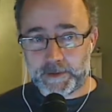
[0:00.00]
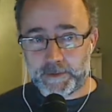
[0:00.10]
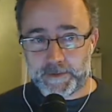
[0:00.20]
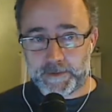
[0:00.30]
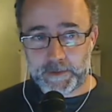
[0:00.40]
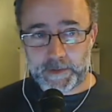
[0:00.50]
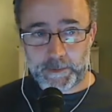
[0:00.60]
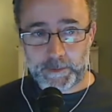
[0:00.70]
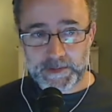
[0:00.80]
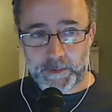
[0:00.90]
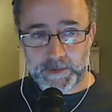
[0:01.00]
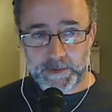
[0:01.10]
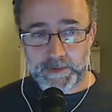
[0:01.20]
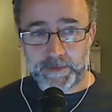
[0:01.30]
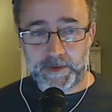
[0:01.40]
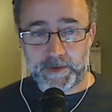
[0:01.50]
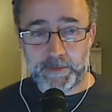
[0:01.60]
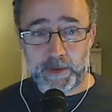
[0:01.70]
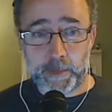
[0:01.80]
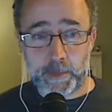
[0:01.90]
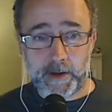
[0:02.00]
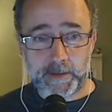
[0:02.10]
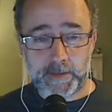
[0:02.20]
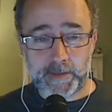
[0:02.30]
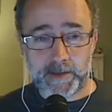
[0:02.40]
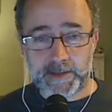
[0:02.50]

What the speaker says: if anybody was going to identify the video behind me.